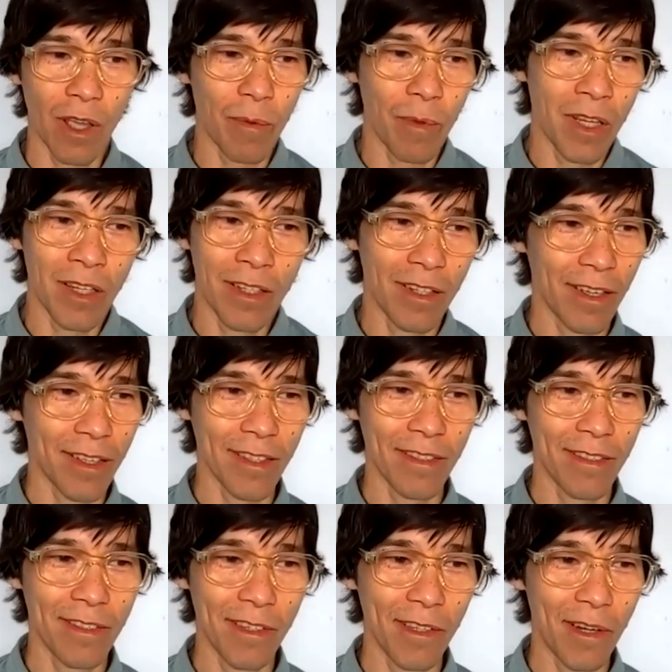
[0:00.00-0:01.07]
I mean,
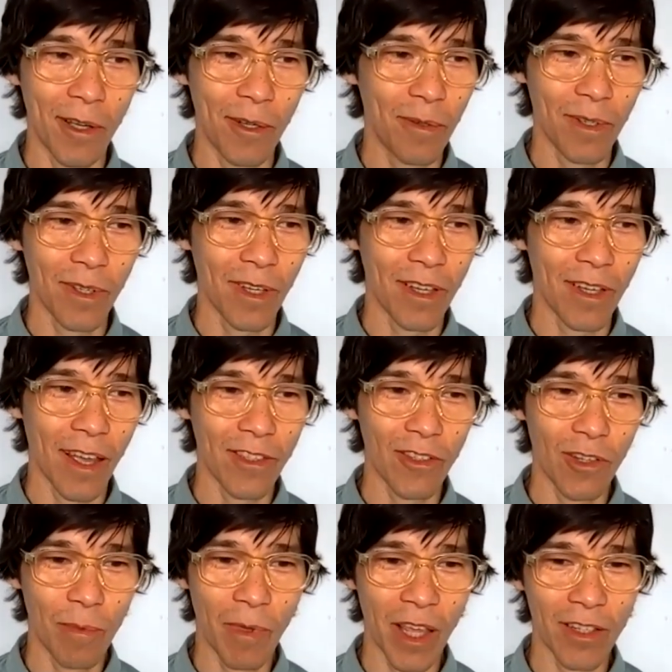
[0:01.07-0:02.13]
you know,
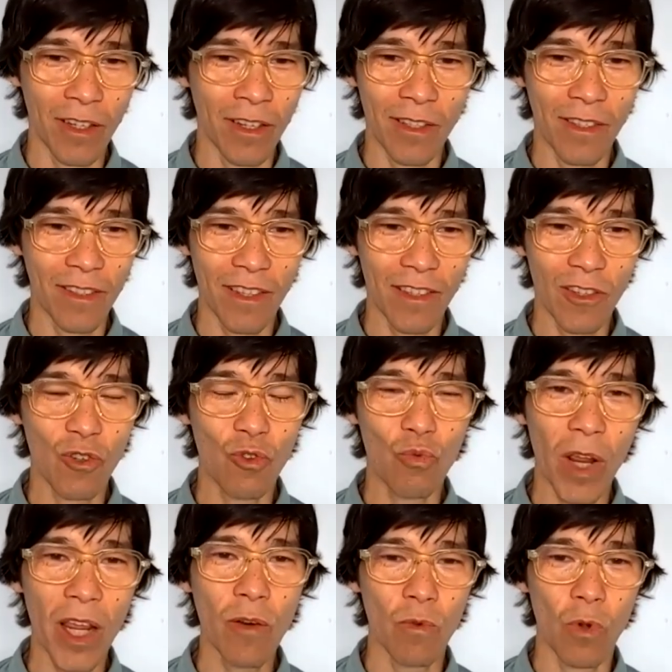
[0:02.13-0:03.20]
as you'd imagine, it's a
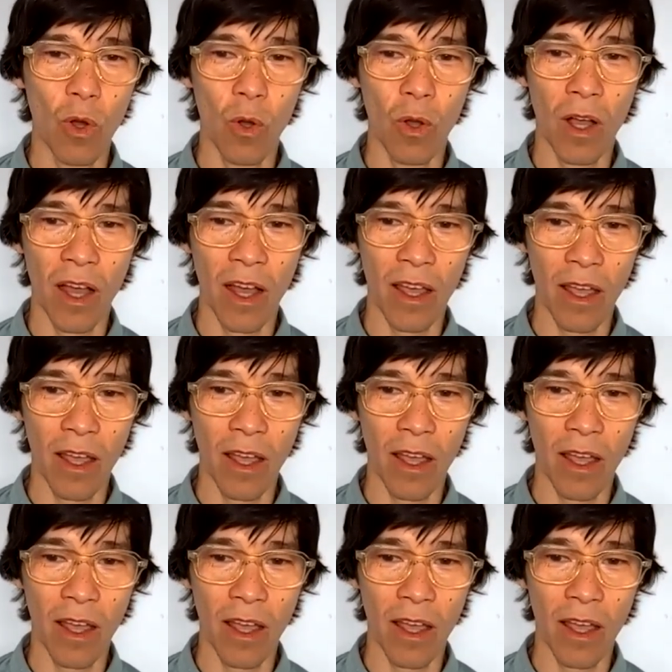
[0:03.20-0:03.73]
great role.